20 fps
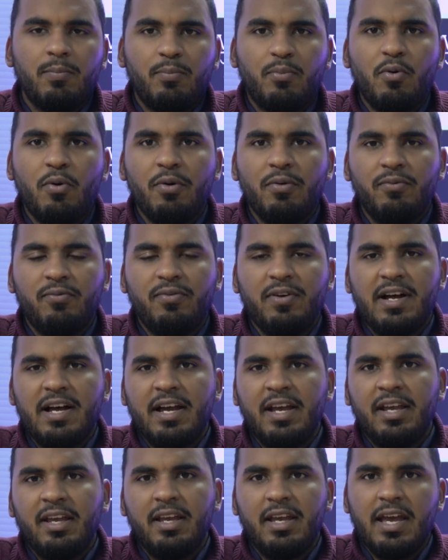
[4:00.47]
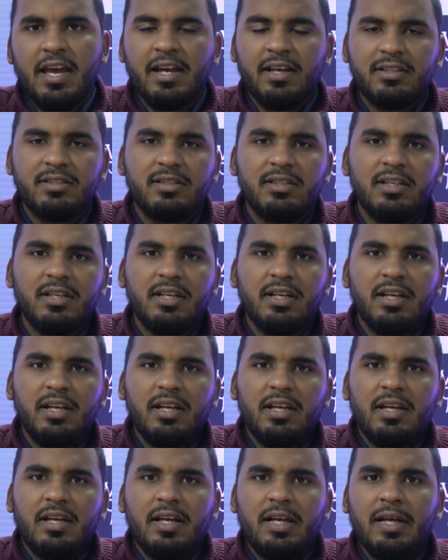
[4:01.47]
0.5x,
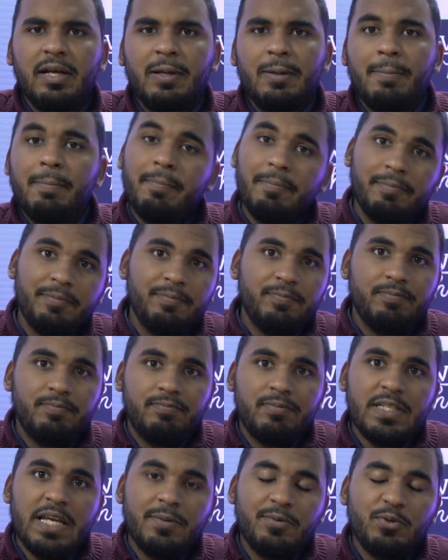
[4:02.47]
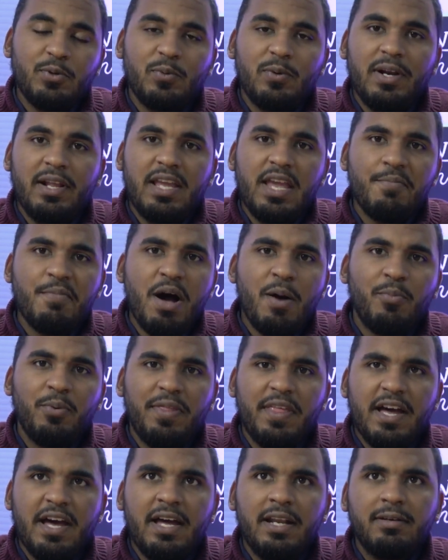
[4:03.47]
Samsung already came up
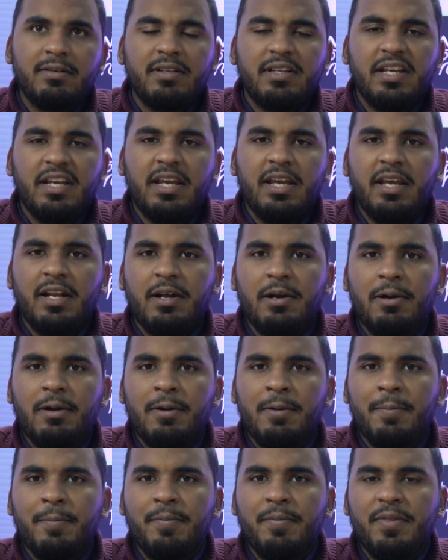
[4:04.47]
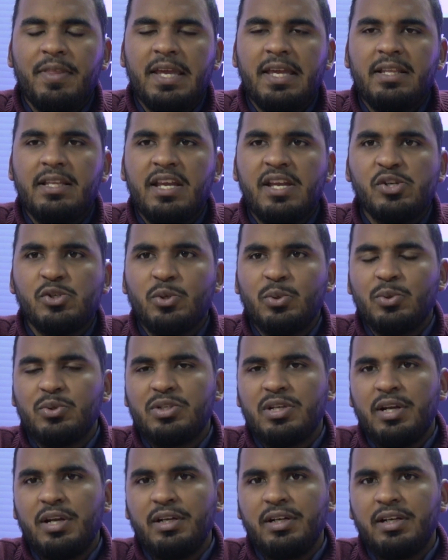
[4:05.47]
with that, and they
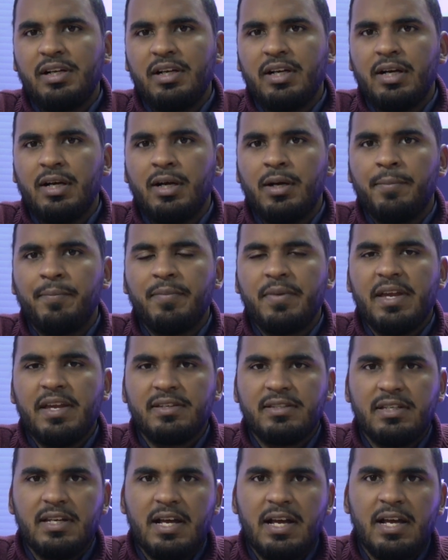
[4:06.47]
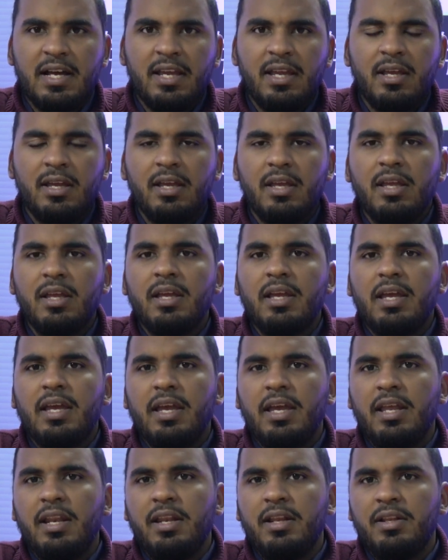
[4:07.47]
introduced it in their S9
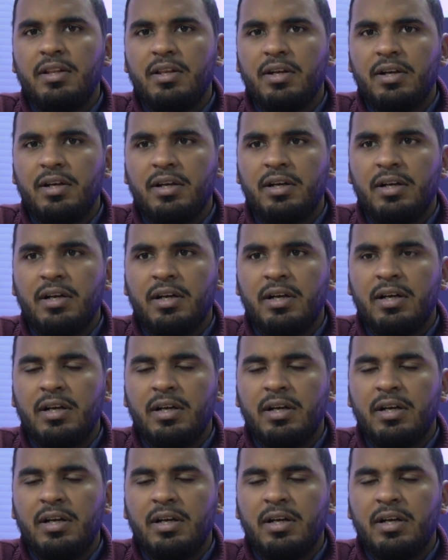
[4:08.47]
and in their